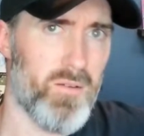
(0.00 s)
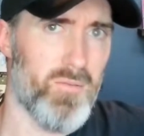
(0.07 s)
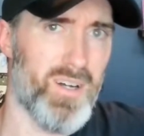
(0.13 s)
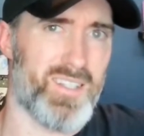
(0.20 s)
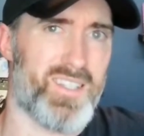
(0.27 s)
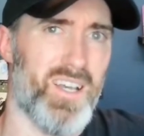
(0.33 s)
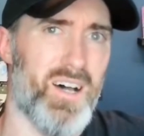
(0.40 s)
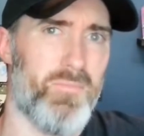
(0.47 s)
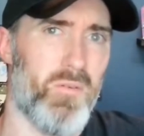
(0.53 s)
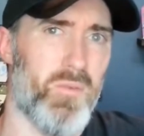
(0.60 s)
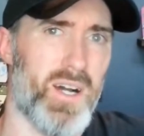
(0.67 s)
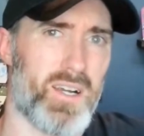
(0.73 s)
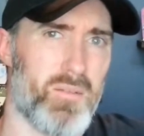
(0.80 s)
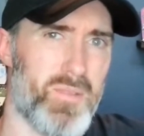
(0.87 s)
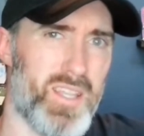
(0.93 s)
What's up and
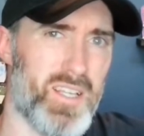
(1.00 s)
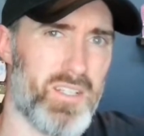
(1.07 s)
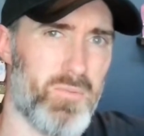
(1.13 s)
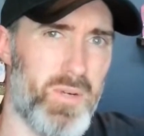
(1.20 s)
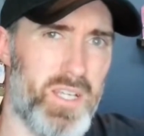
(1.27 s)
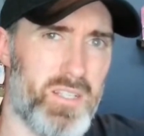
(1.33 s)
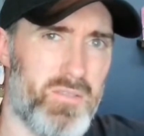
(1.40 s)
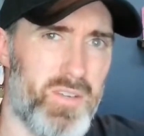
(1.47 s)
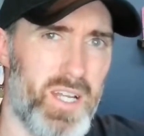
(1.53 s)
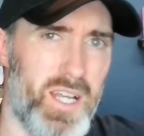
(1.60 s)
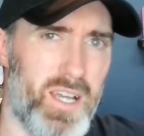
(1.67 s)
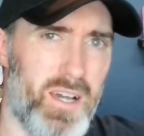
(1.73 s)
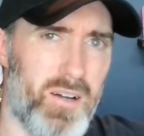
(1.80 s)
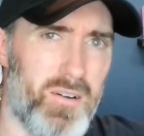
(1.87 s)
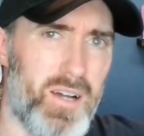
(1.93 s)
welcome to this week's
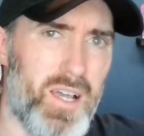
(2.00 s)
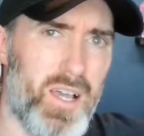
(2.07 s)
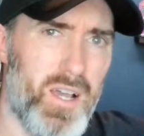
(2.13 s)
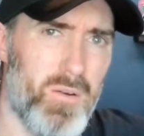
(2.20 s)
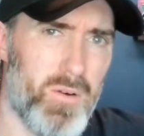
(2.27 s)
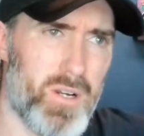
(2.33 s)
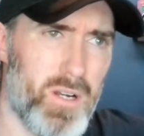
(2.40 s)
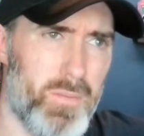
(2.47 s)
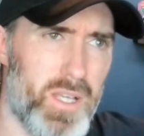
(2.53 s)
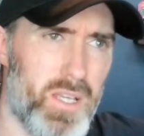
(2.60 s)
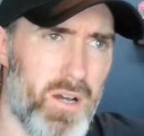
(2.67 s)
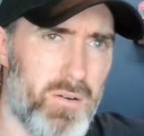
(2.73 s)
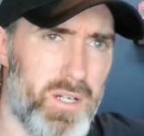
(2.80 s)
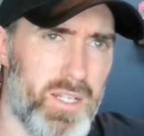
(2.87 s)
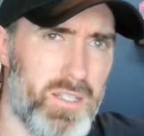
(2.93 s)
video. We're going to be
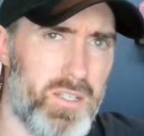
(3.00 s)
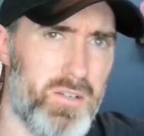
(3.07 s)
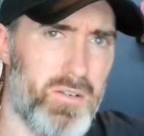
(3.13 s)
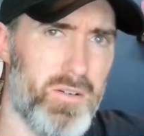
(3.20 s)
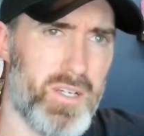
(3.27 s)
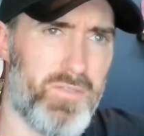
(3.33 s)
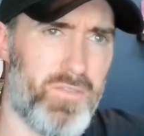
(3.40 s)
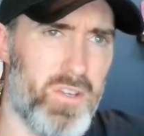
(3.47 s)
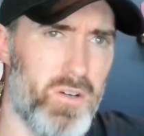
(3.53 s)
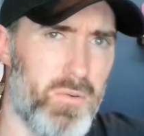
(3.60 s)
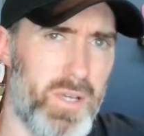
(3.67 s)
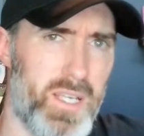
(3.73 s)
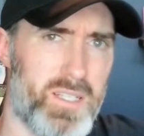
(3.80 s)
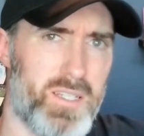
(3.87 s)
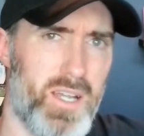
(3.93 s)
going into a few
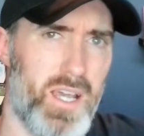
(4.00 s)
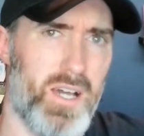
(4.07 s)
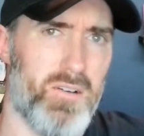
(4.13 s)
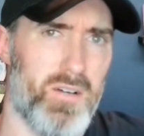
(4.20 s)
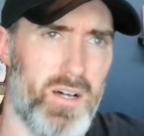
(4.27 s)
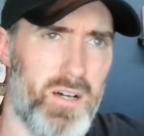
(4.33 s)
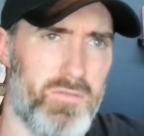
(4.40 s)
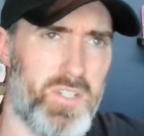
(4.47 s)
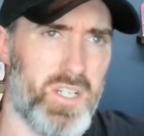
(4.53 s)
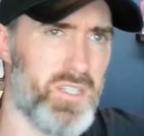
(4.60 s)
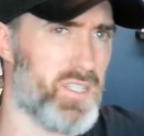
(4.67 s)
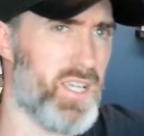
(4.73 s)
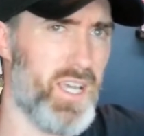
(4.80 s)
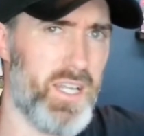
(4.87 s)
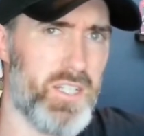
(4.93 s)
weeks now of
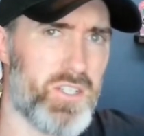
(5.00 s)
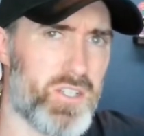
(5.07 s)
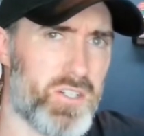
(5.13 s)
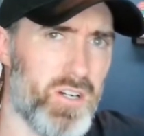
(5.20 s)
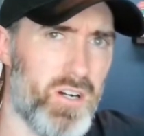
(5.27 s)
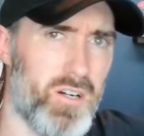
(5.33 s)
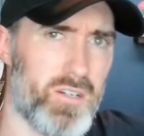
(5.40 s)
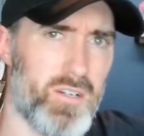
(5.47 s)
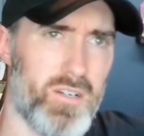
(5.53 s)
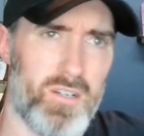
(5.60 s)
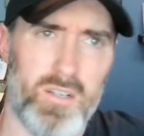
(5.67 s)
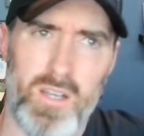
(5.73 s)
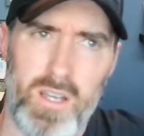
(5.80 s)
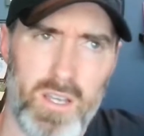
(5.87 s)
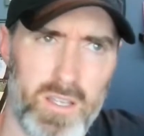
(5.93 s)
just getting
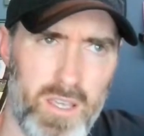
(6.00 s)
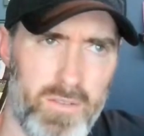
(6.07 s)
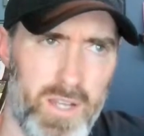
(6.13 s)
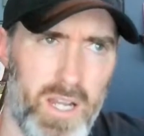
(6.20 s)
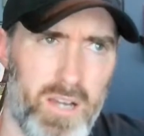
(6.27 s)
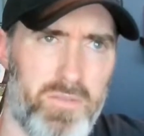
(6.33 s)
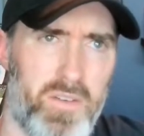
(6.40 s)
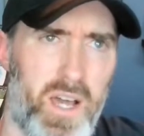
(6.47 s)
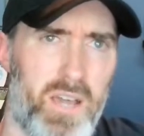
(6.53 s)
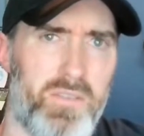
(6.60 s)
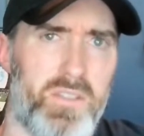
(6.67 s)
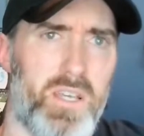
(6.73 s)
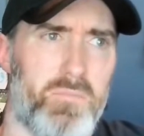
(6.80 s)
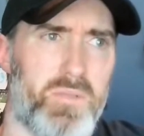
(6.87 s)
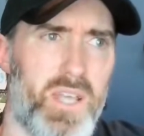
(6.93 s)
stronger, giving out five
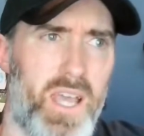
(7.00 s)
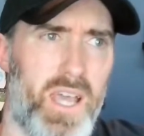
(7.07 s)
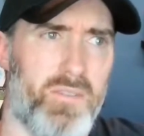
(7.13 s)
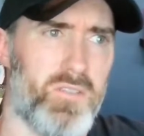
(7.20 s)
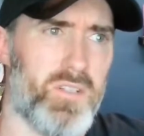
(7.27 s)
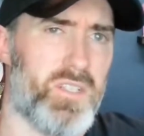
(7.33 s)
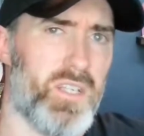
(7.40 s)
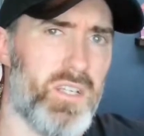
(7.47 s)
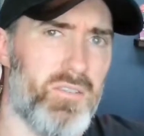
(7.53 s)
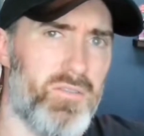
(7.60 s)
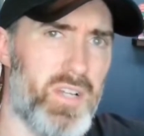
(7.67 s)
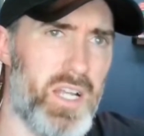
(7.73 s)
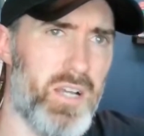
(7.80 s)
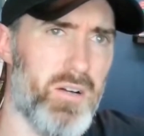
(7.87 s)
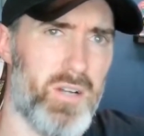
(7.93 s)
tips every single
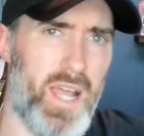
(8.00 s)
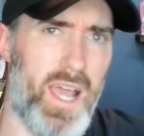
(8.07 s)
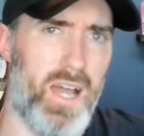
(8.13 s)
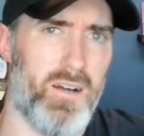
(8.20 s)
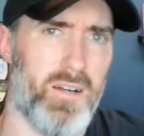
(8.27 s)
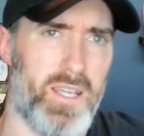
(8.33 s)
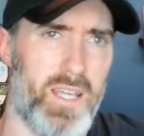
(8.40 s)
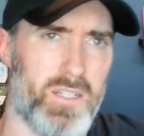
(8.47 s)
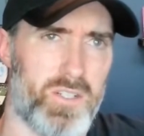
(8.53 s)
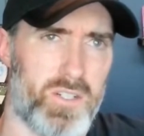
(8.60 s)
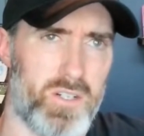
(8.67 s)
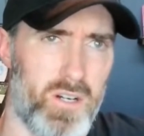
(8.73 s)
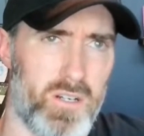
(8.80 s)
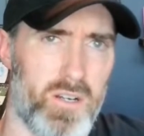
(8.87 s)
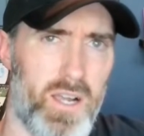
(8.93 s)
video on how to get
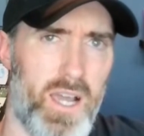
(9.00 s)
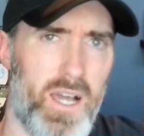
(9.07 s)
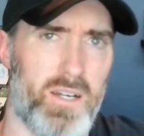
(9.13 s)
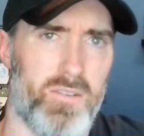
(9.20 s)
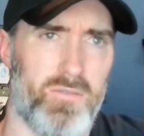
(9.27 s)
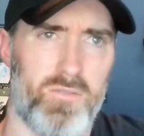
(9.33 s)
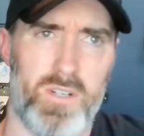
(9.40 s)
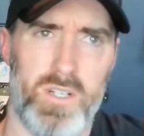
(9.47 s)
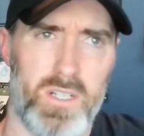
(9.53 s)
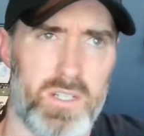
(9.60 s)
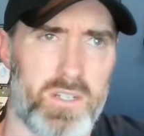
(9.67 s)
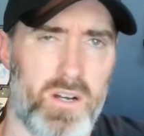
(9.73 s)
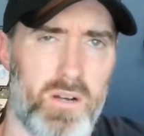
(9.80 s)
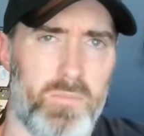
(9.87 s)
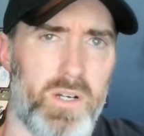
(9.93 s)
stronger, how to really
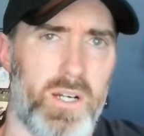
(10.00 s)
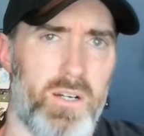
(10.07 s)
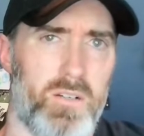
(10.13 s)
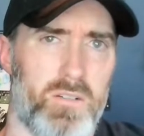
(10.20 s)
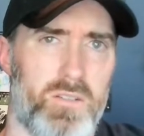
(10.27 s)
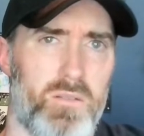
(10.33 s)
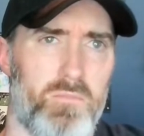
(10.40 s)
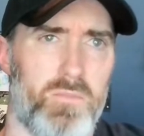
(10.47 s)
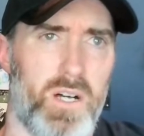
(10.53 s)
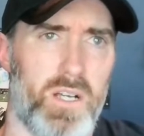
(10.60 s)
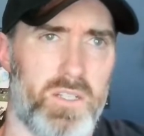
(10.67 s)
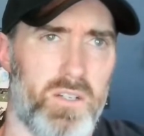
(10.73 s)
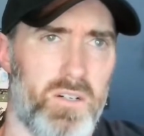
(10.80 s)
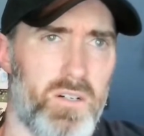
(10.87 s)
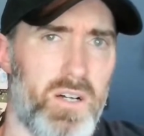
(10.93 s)
start putting on some
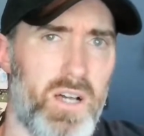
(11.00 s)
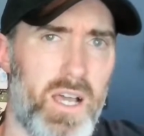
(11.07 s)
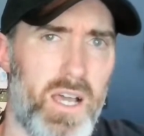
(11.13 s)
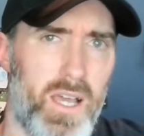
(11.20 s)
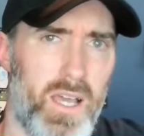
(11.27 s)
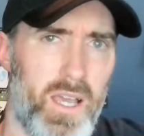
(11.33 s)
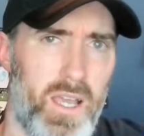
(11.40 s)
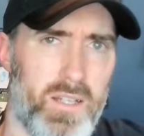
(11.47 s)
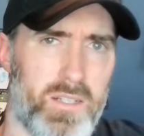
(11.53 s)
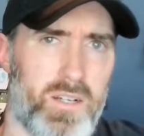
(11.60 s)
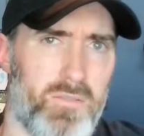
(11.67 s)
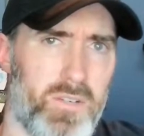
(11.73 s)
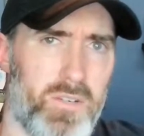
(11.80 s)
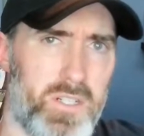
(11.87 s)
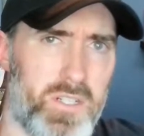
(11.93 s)
muscle and
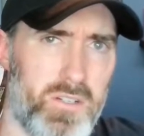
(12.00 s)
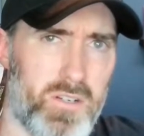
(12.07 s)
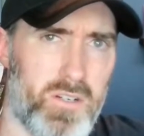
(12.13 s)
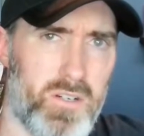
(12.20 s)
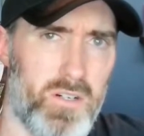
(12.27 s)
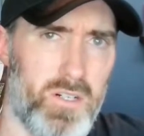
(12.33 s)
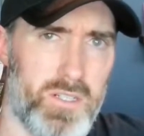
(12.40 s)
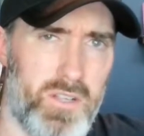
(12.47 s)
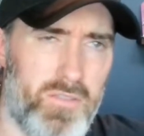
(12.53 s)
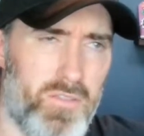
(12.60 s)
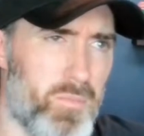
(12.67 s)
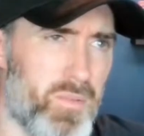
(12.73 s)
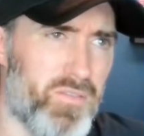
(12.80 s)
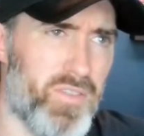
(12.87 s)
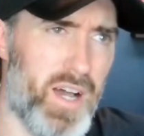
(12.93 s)
start reaching your goals. If
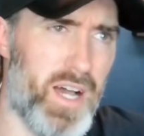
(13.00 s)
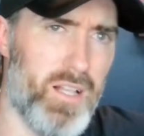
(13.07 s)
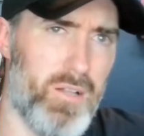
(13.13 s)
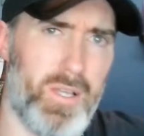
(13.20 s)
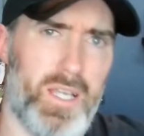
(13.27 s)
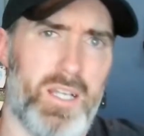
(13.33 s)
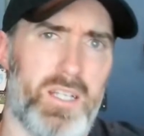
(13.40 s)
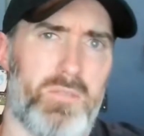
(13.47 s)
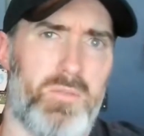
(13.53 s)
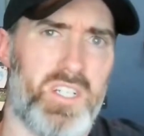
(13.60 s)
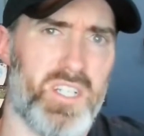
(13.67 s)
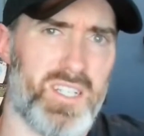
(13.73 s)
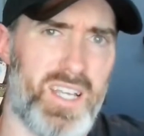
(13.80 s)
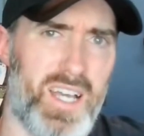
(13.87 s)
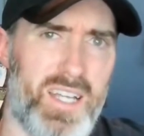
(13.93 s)
you've been following us, we
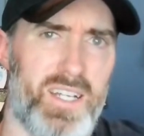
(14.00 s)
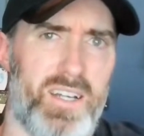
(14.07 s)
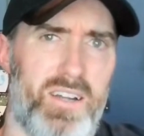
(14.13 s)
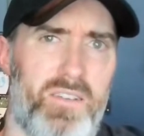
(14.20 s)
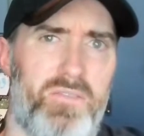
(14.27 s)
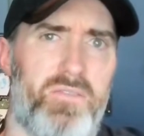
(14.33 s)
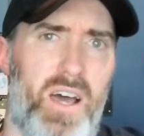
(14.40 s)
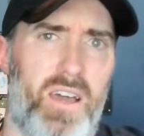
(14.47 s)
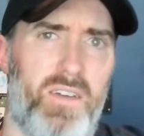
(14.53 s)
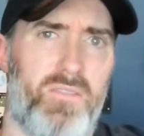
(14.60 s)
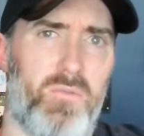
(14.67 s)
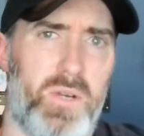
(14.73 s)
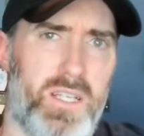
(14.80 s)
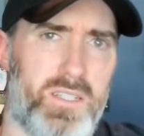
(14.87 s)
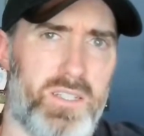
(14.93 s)
just got done a five
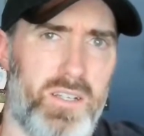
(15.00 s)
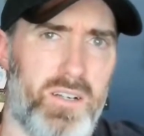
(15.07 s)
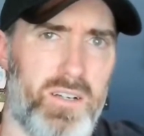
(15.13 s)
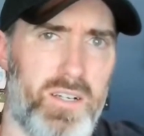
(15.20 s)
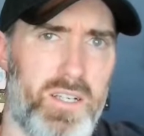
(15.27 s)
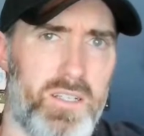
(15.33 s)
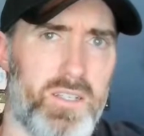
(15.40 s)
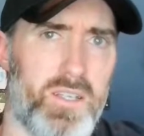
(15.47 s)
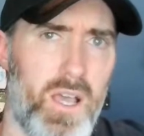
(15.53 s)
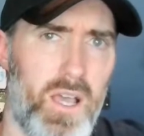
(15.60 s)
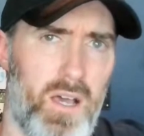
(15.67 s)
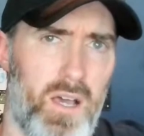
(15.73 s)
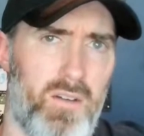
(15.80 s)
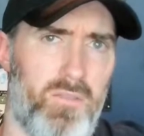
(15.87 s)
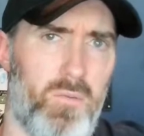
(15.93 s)
week series
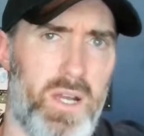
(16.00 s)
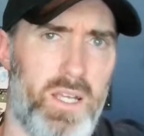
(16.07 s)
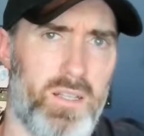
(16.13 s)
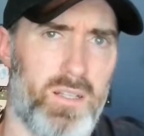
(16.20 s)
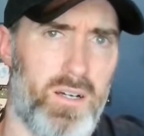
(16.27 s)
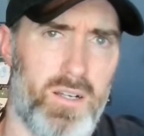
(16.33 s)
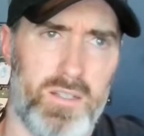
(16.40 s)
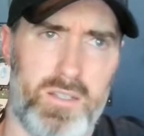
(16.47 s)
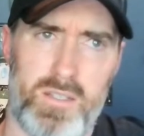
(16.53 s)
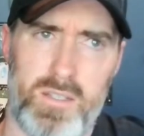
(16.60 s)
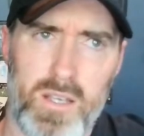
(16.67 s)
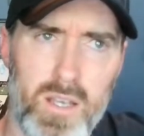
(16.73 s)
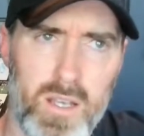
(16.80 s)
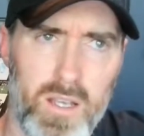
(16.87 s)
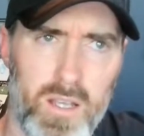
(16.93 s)
of weight
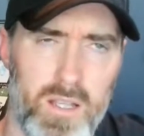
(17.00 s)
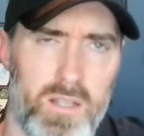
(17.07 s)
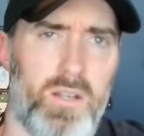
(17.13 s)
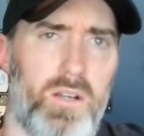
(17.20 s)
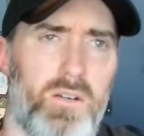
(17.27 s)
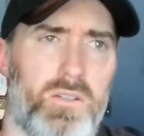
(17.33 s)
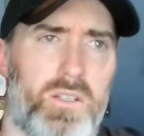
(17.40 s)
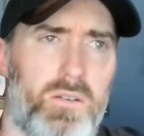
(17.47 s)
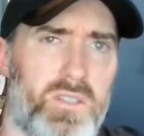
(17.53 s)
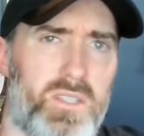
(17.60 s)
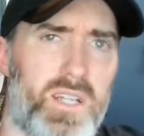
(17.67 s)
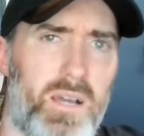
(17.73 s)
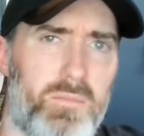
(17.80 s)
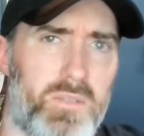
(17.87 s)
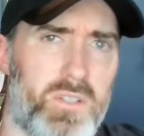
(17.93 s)
loss, you know, so it's
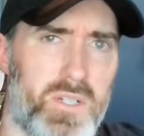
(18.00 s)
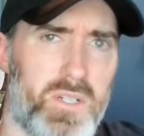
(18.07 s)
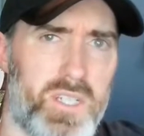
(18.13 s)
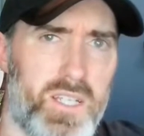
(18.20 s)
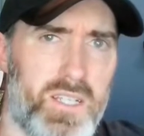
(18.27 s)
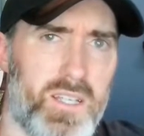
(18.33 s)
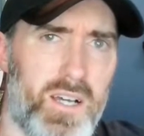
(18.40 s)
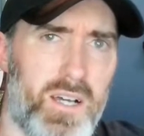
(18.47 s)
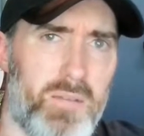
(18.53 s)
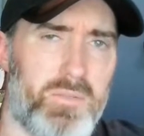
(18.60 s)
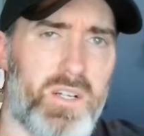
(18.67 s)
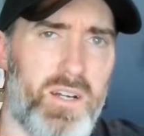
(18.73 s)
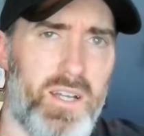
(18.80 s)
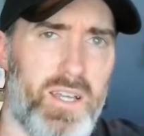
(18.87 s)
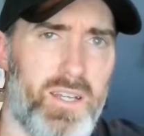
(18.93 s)
time to switch things up,
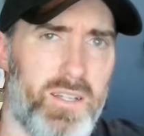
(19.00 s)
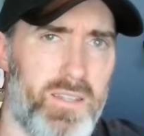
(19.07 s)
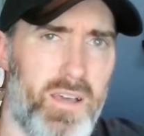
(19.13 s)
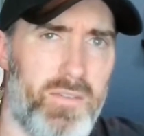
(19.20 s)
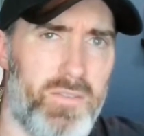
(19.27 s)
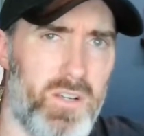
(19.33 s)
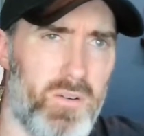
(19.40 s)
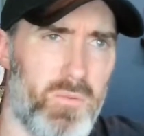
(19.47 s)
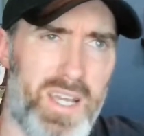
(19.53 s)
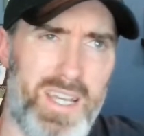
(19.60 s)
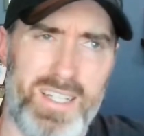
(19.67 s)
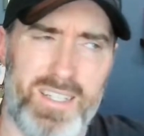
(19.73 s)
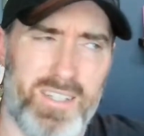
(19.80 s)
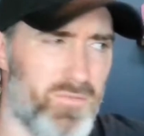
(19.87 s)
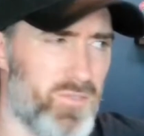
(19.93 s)
start hitting the heavier
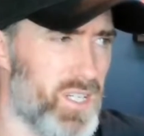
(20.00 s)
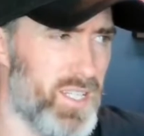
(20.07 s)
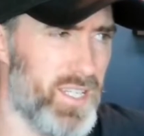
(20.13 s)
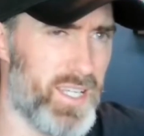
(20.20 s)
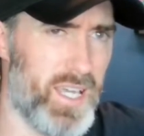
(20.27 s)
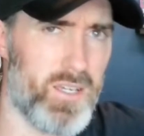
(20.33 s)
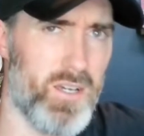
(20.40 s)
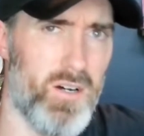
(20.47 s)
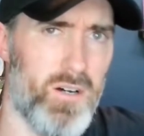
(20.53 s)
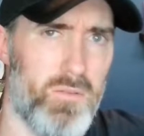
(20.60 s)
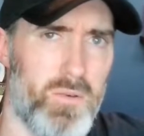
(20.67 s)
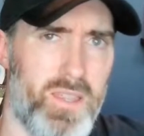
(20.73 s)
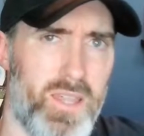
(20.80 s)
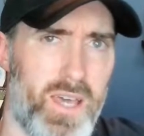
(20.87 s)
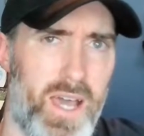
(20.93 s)
weights and really get going
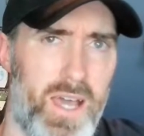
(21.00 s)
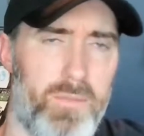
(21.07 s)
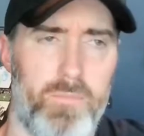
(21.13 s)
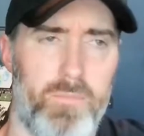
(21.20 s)
with that.